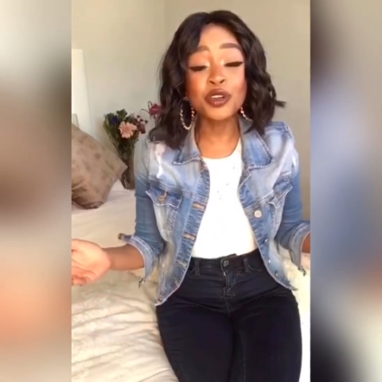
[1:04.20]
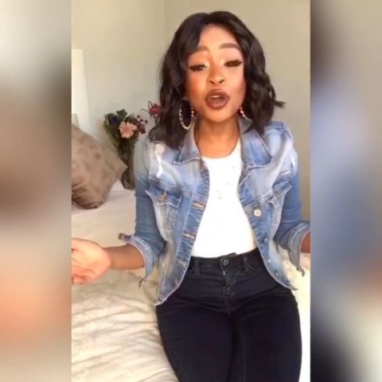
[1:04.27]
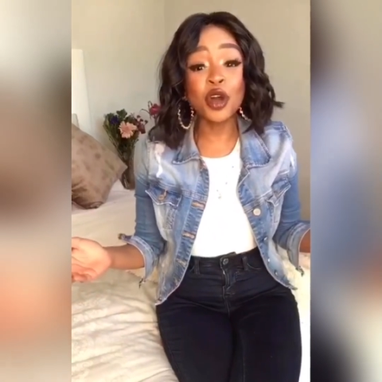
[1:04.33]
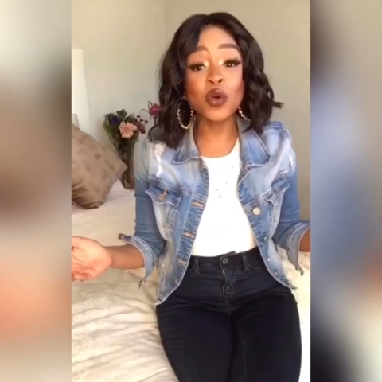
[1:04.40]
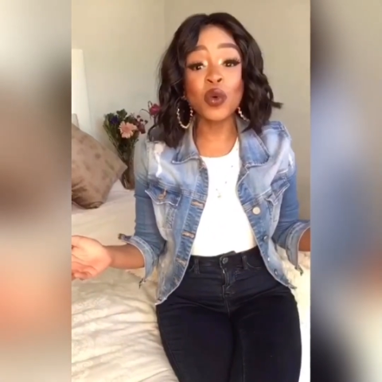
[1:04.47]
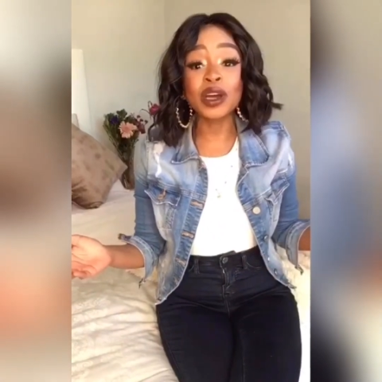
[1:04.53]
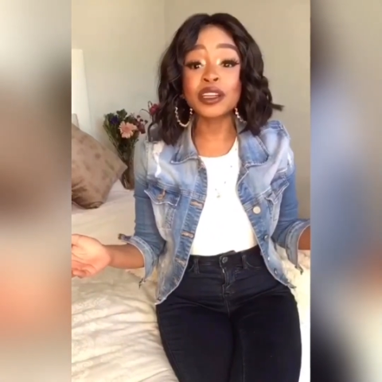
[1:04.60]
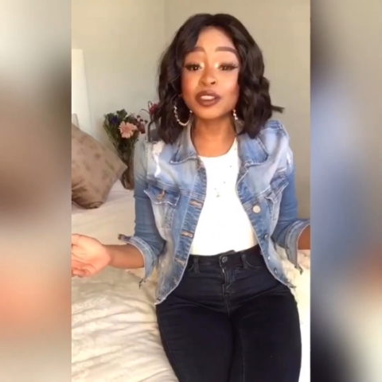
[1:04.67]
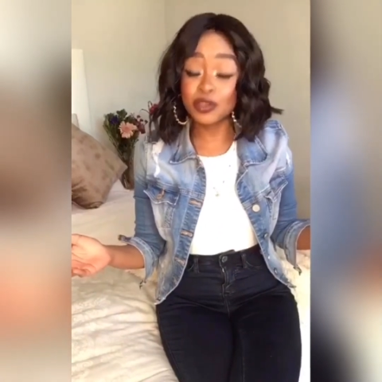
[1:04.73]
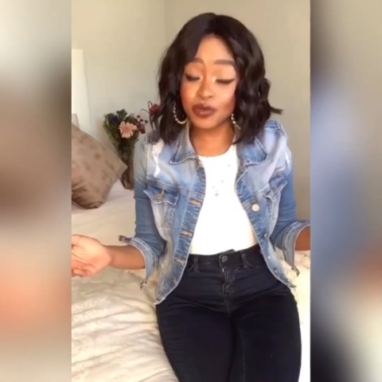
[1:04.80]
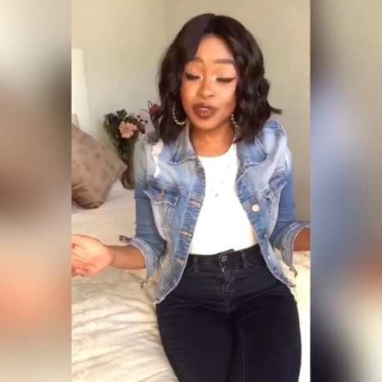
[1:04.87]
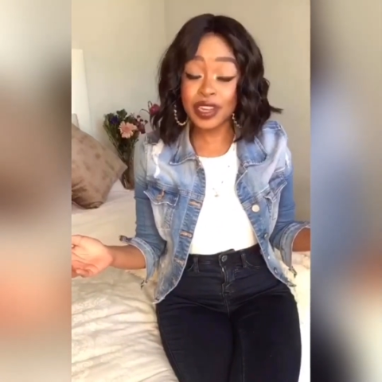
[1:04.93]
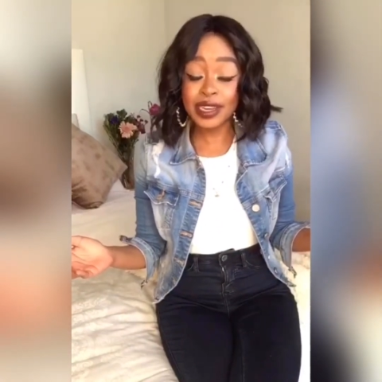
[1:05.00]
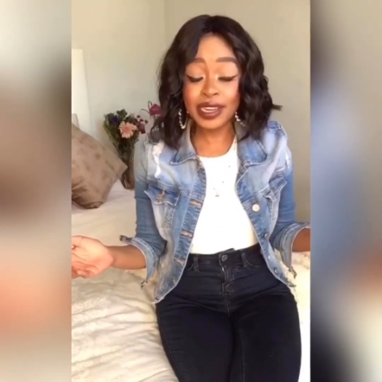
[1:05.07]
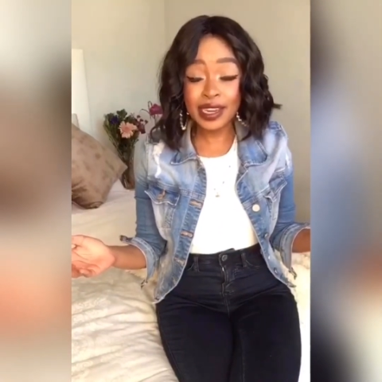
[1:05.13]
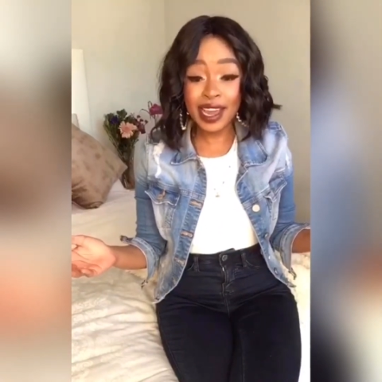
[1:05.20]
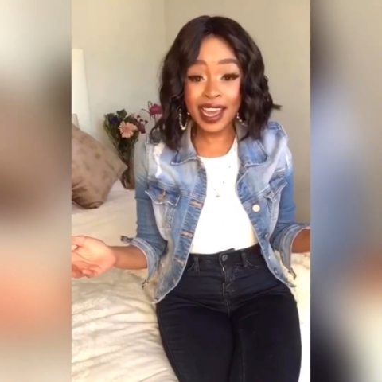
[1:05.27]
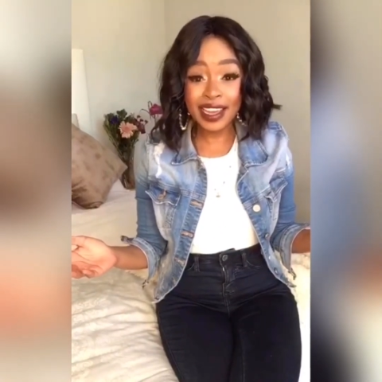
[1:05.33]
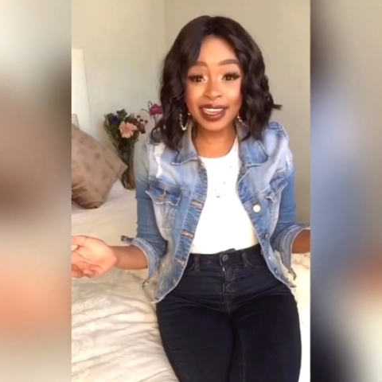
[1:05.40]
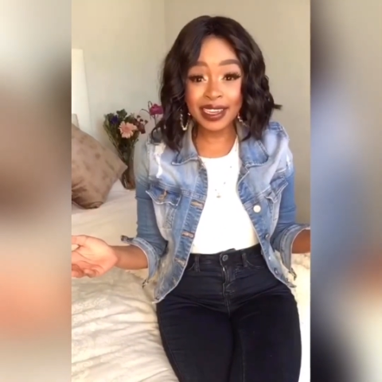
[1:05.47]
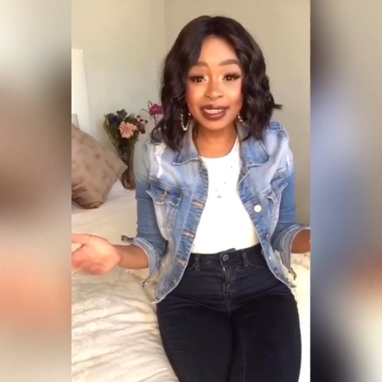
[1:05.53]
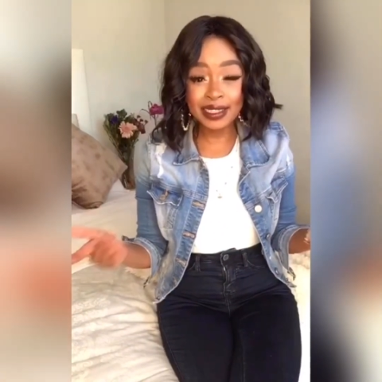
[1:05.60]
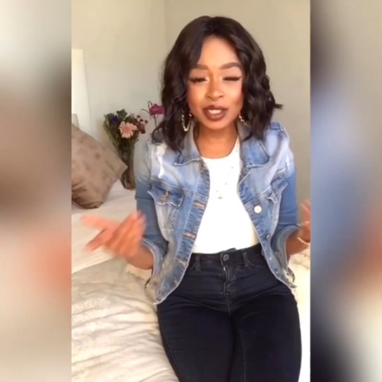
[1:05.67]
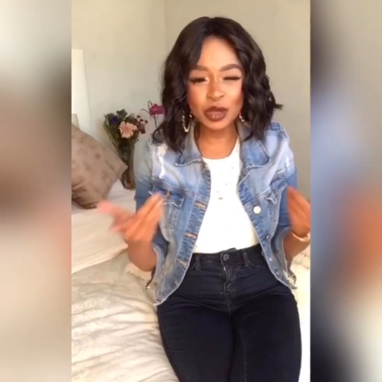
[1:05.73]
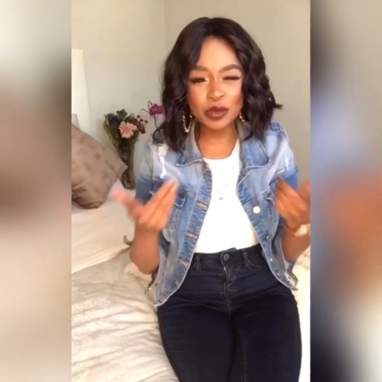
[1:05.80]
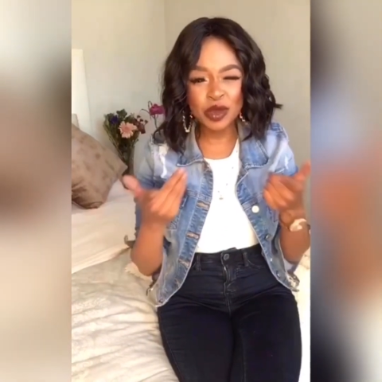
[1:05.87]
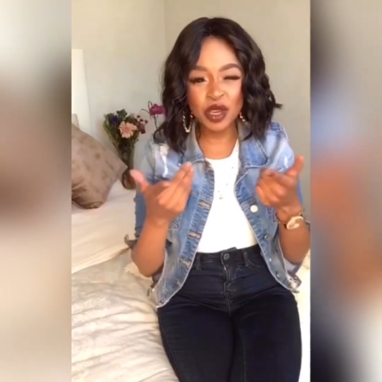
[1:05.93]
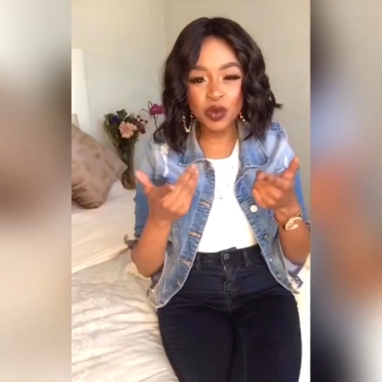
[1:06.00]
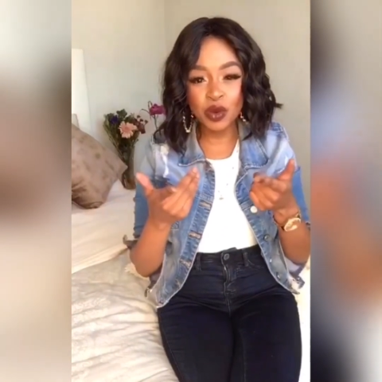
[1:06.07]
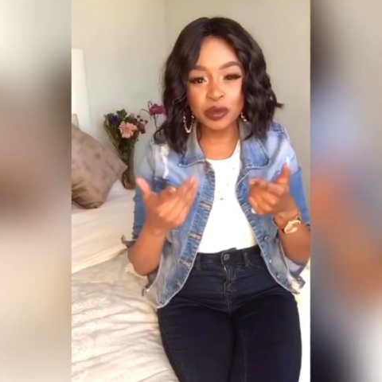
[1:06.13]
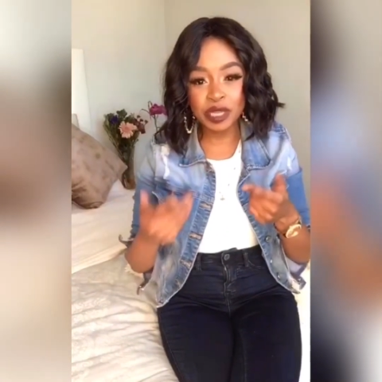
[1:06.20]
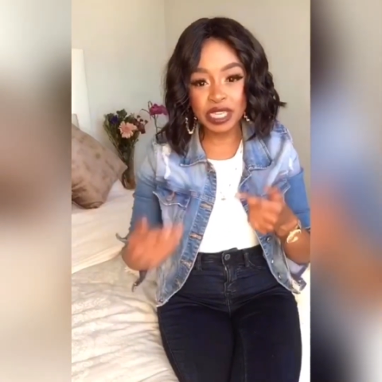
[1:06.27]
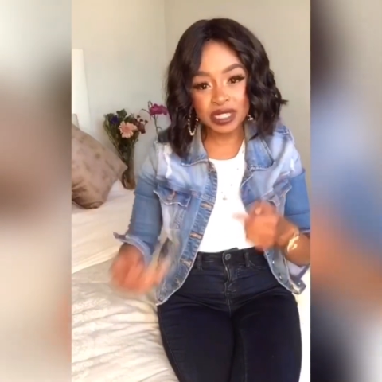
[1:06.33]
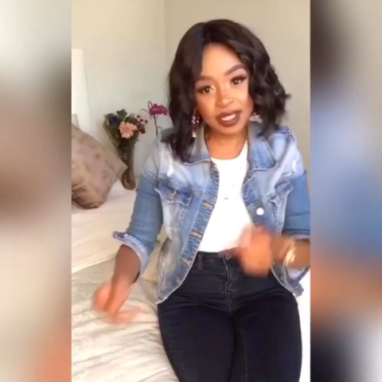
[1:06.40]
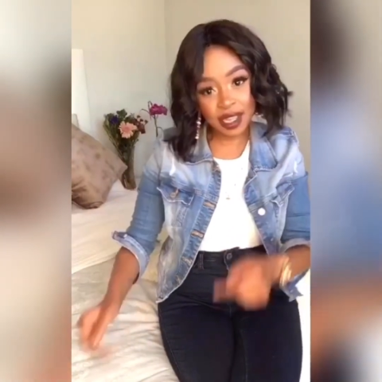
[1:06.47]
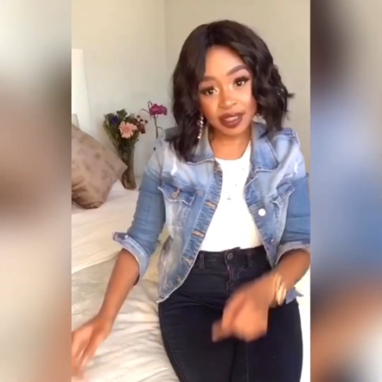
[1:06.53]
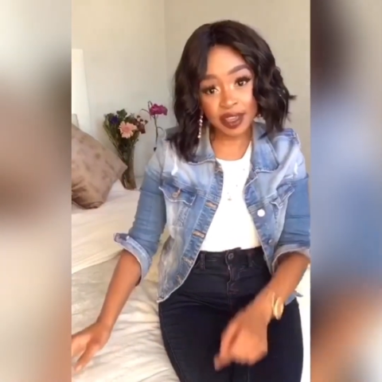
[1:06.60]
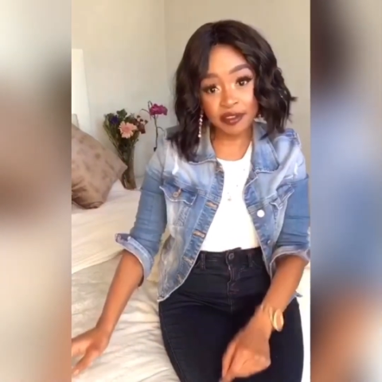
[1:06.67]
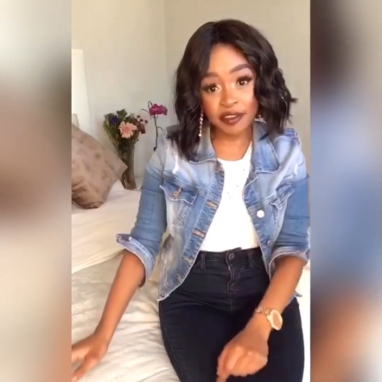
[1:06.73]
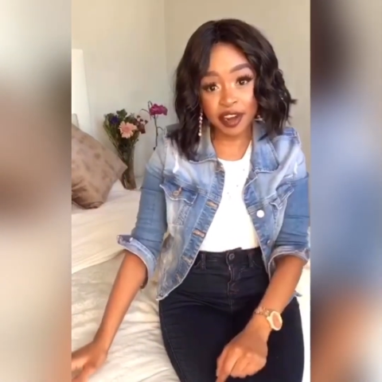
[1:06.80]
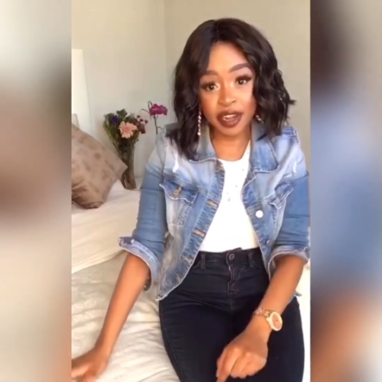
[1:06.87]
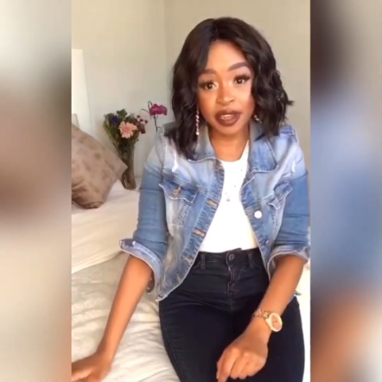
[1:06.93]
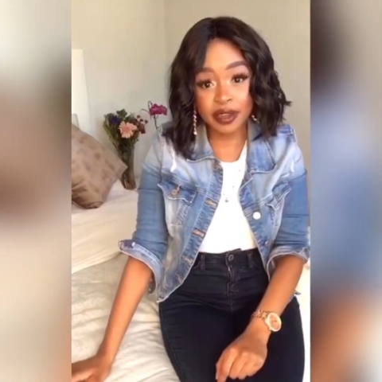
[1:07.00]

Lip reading: what it's really like to be a woman in South Africa.